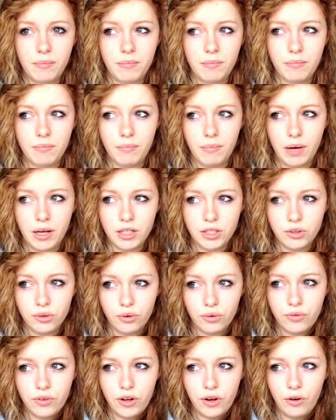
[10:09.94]
my
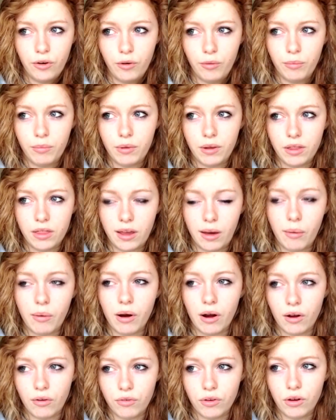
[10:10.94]
short film, there
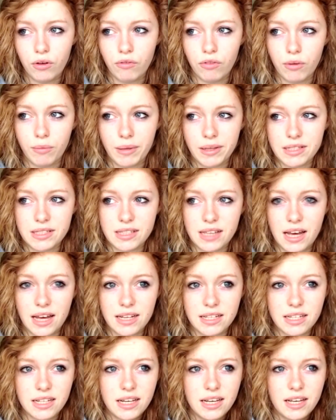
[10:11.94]
were a few of them, as
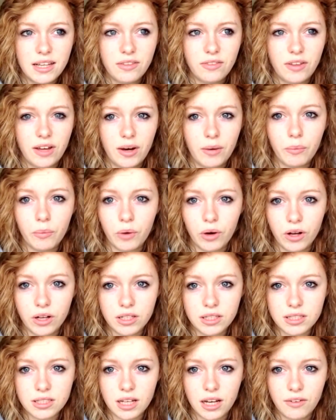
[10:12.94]
said, that
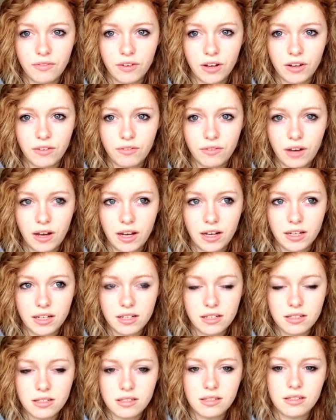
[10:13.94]
weren't sci-fi
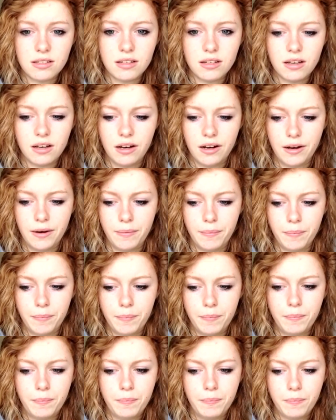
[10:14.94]
fans.
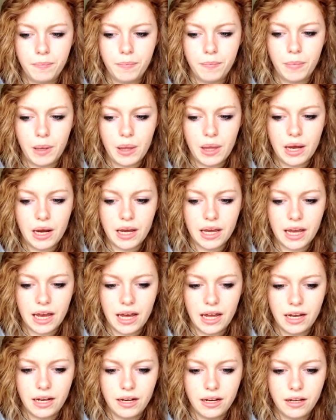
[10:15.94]
But then
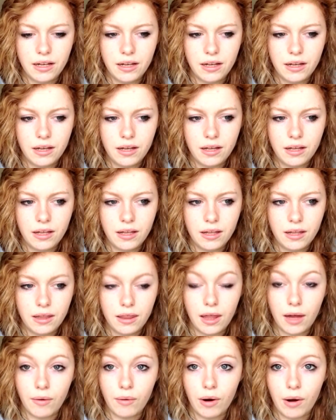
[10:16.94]
again,
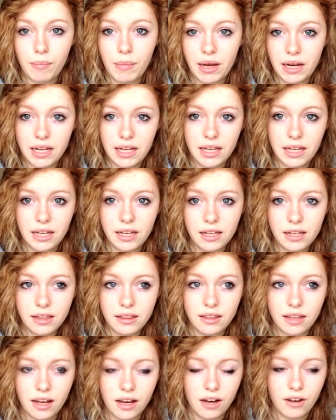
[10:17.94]
there aren't many
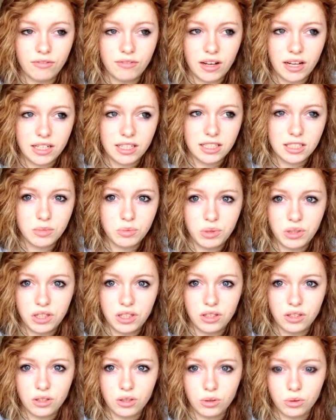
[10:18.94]
that are fans within
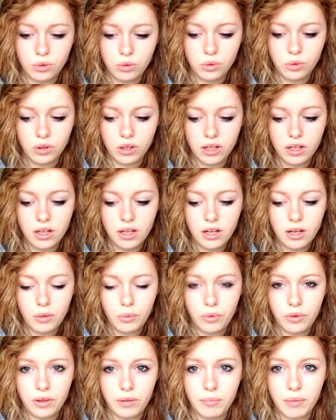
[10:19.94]
the school,
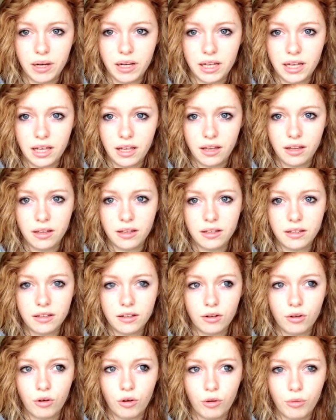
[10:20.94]
within my year
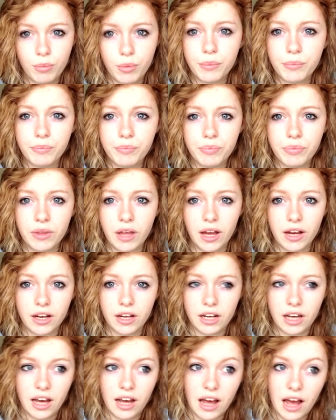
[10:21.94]
group, that I
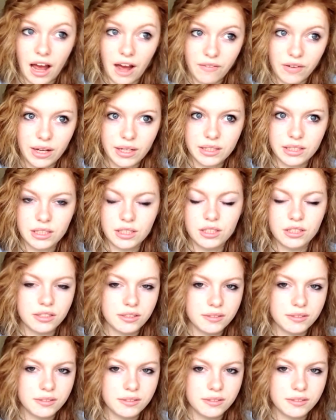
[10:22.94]
could have access to.